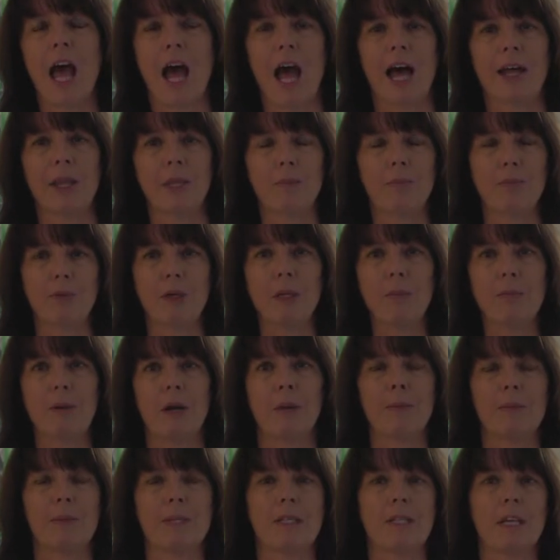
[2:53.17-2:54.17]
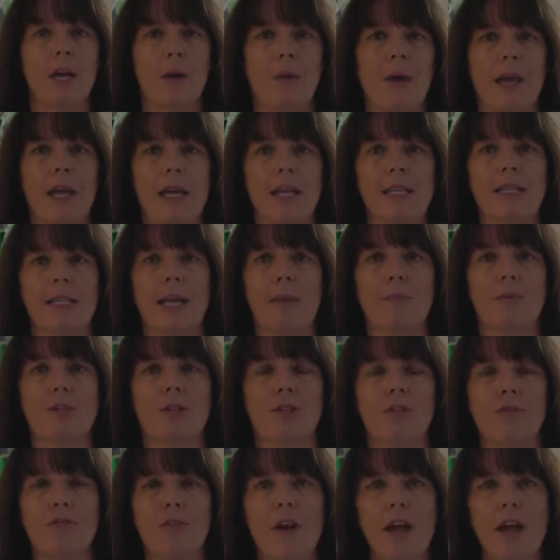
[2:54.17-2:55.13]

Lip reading: and the pre-prep is no exception,